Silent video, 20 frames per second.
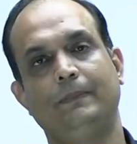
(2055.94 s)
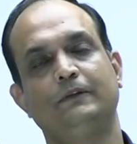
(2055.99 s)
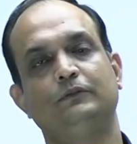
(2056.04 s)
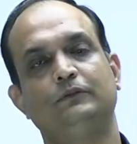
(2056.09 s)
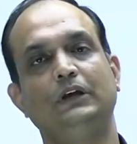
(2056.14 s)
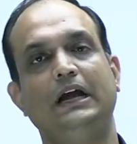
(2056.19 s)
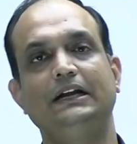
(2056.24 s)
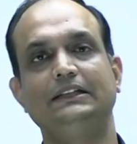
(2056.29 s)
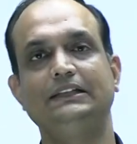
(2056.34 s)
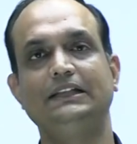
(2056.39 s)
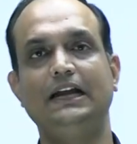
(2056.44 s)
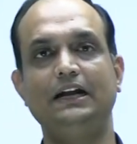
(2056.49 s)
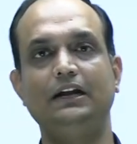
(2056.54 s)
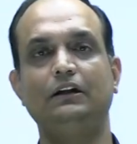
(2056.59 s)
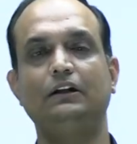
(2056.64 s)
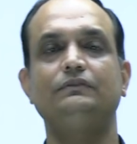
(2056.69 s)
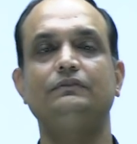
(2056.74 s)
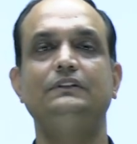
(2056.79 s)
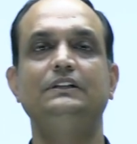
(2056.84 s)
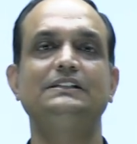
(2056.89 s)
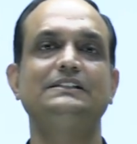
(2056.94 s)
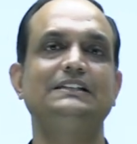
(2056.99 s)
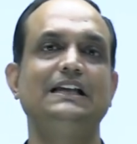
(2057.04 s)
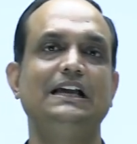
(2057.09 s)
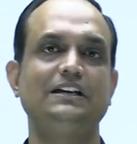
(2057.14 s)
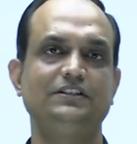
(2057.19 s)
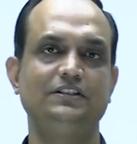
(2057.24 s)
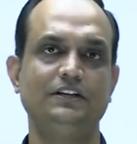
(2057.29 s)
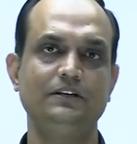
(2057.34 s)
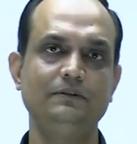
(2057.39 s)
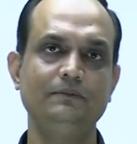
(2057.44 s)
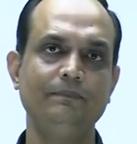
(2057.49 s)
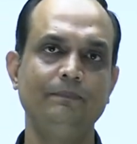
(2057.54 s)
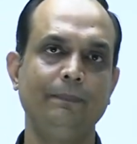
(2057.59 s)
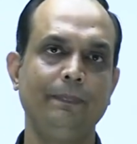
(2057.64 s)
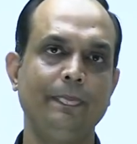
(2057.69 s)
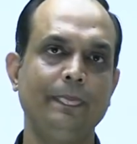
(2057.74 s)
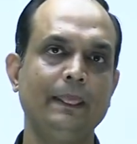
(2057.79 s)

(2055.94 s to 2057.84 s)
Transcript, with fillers: So at the end of this session,